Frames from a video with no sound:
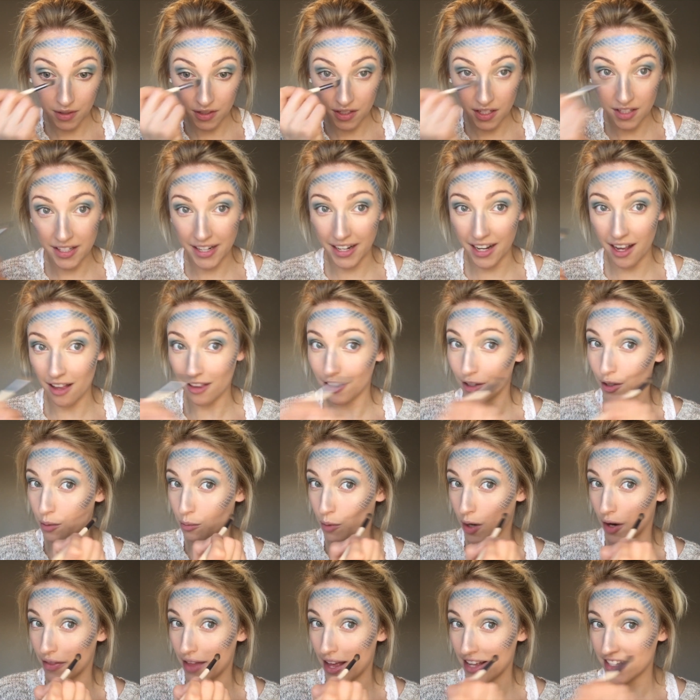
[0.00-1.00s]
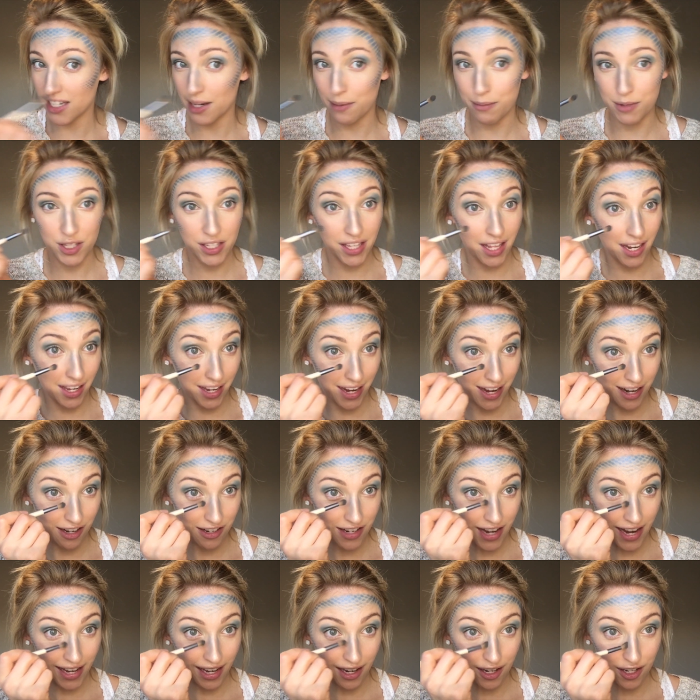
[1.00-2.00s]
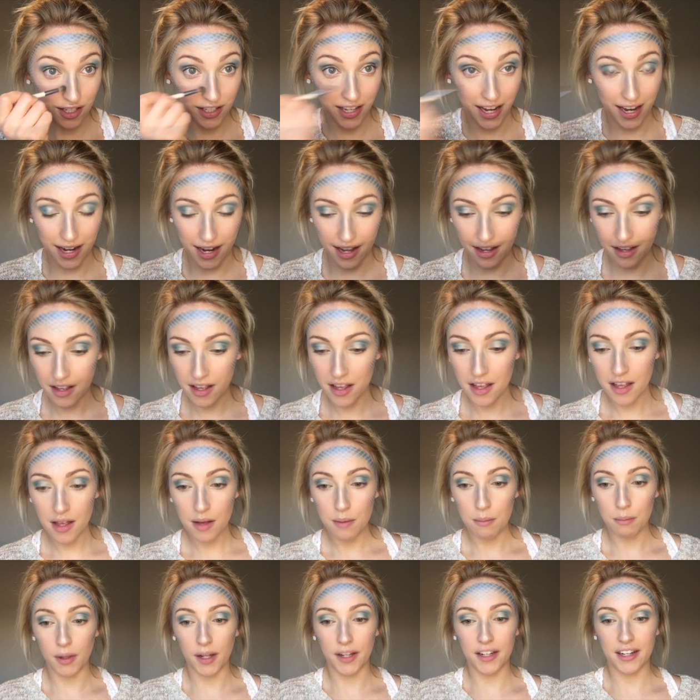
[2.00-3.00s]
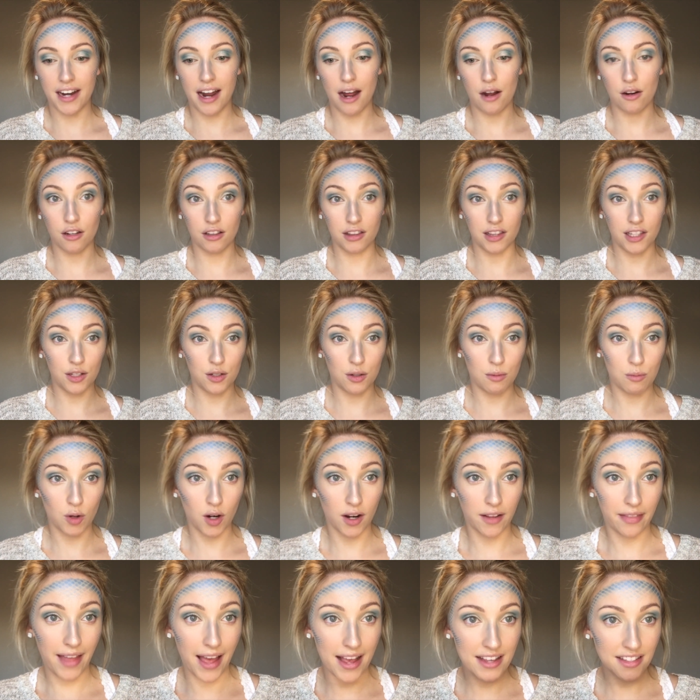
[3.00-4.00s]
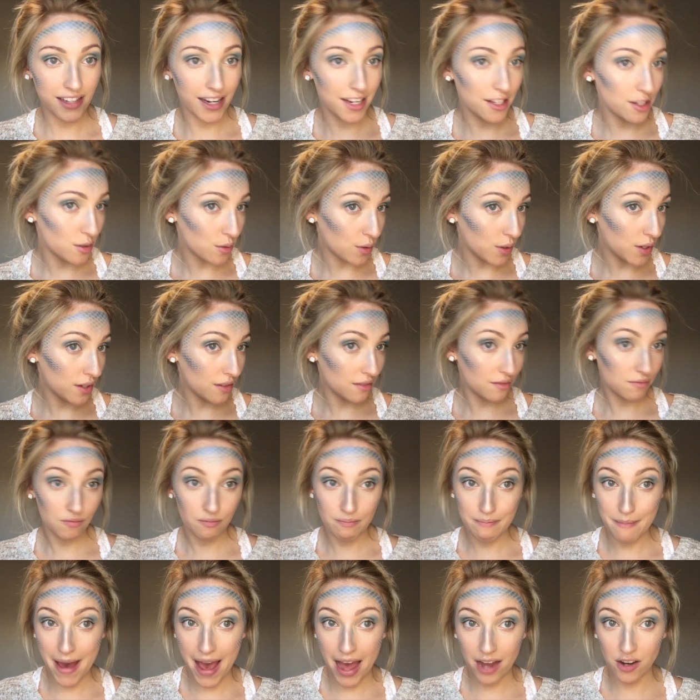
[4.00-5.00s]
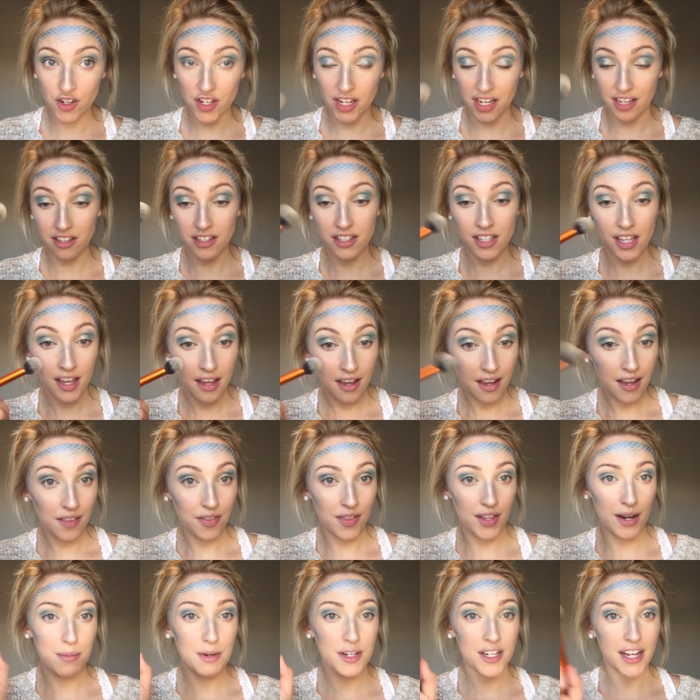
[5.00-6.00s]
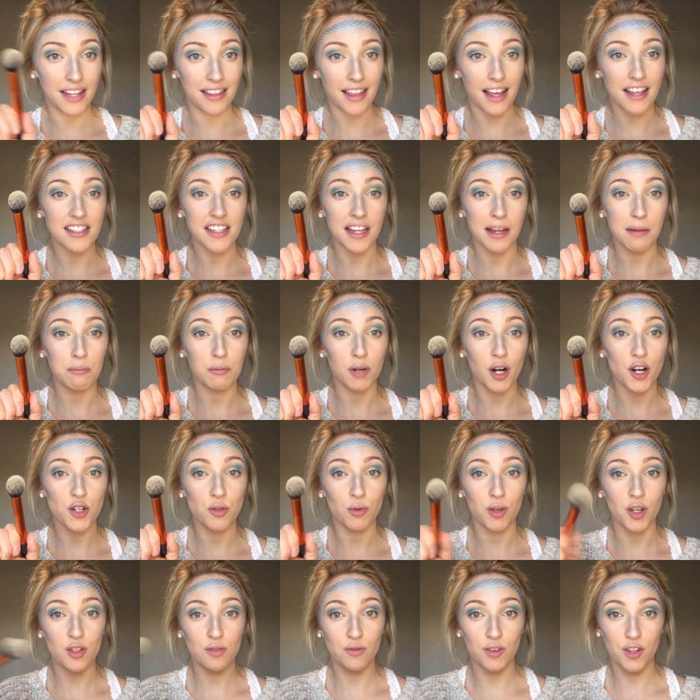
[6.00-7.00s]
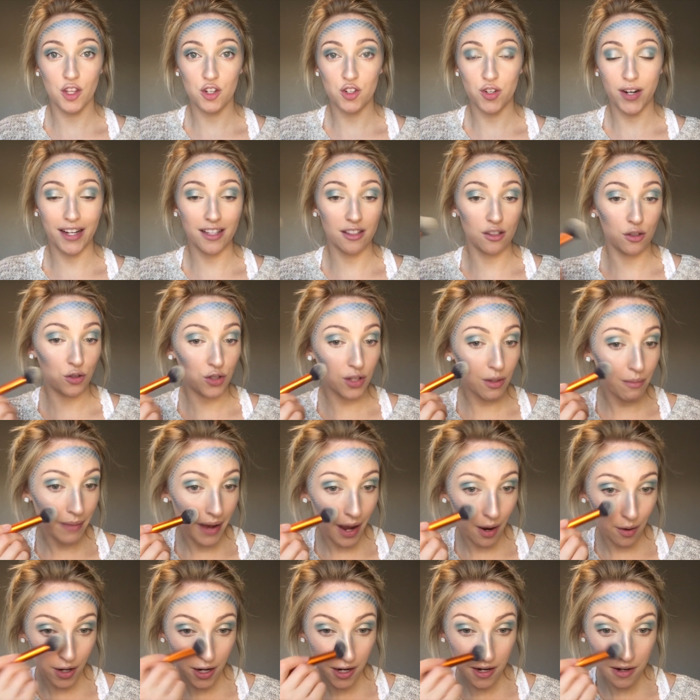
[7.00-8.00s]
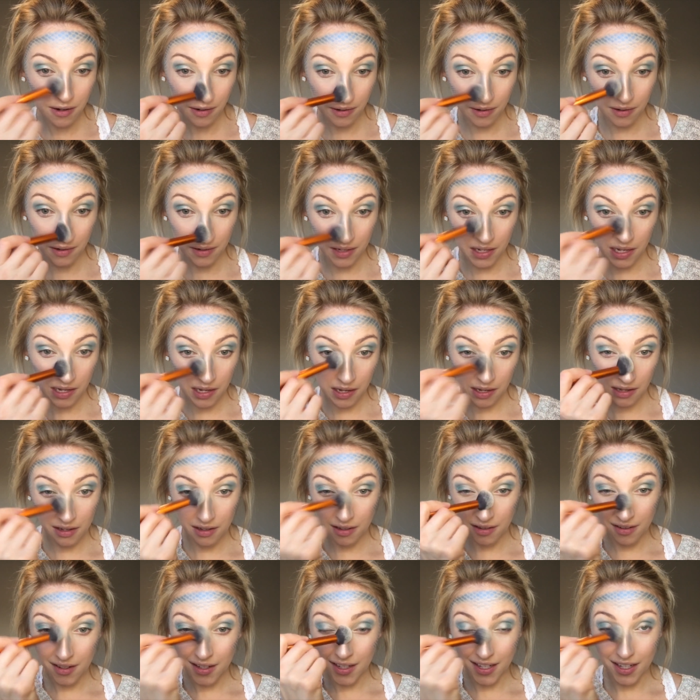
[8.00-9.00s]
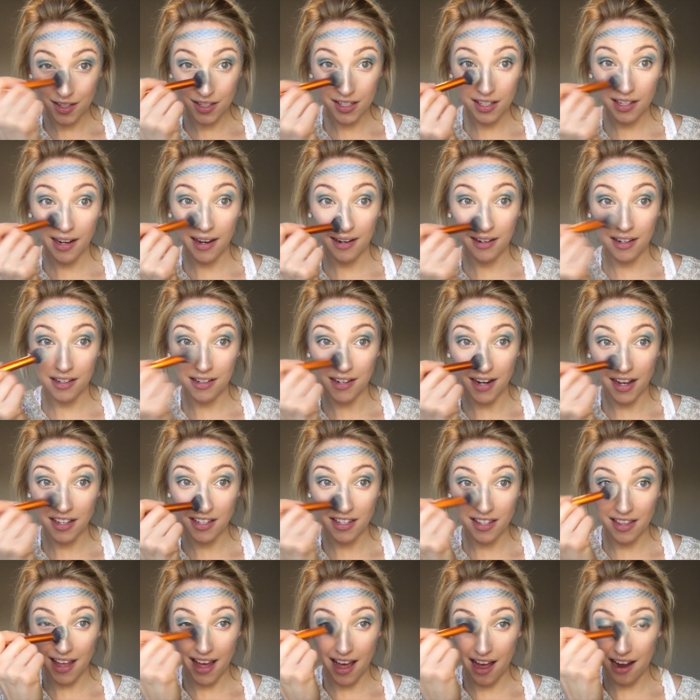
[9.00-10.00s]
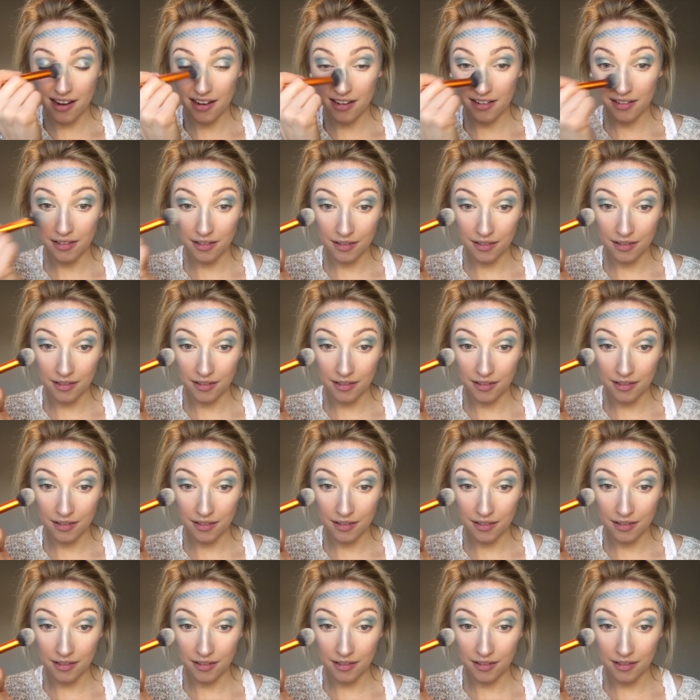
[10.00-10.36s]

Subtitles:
since I got a little more on that side, I'm just going to kind of take it and just kind of blend it out a little more on that side so it matches. Then I'm going to take that same brush we used for the translucent powder and just kind of dust that